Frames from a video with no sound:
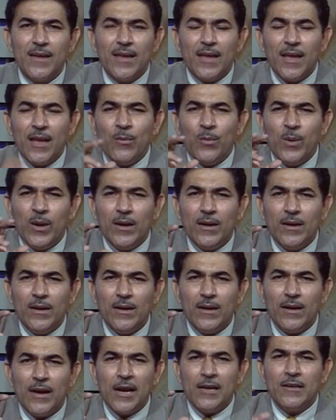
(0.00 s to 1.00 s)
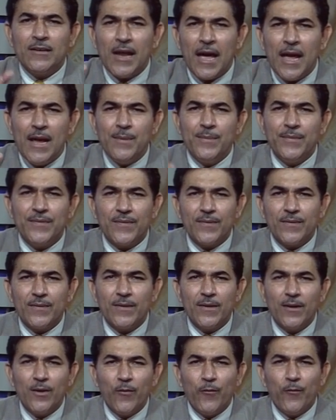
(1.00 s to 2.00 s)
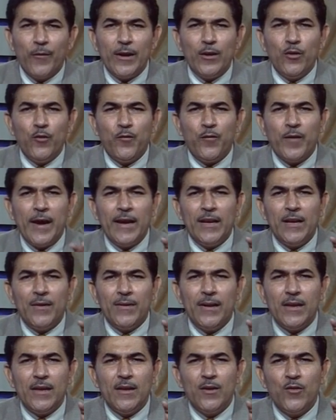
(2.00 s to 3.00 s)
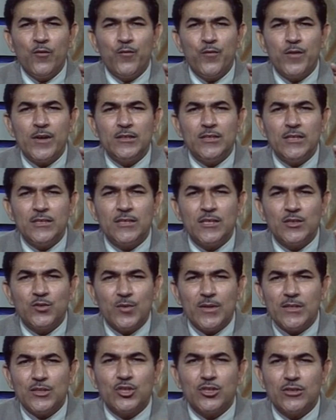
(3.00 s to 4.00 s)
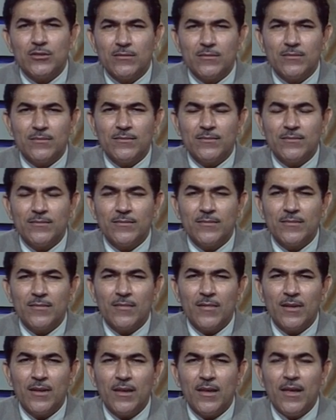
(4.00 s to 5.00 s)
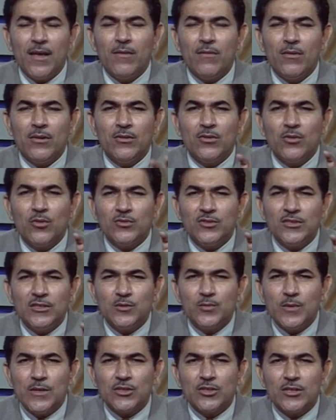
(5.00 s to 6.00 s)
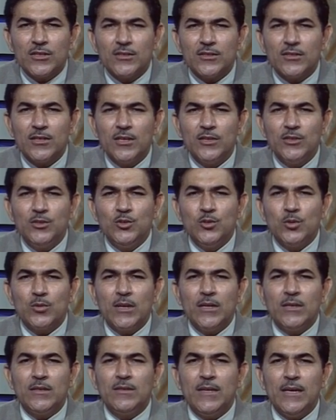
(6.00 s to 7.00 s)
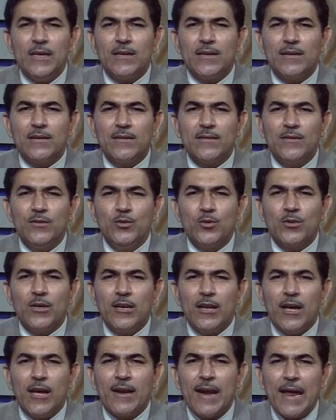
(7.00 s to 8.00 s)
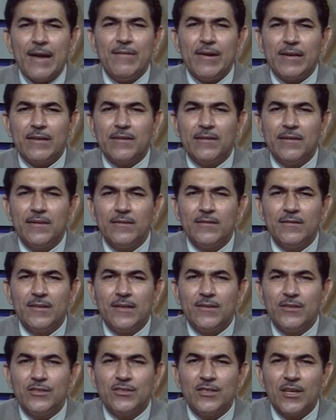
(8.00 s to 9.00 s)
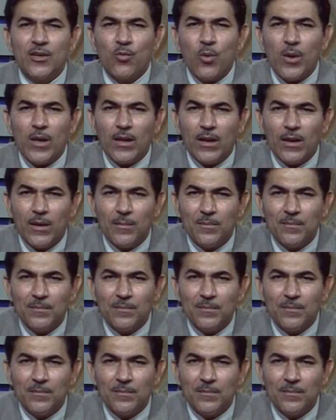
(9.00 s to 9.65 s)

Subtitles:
Even at times when you find a very fuzzy situation, even in those situations you can arrive at the decision quickly.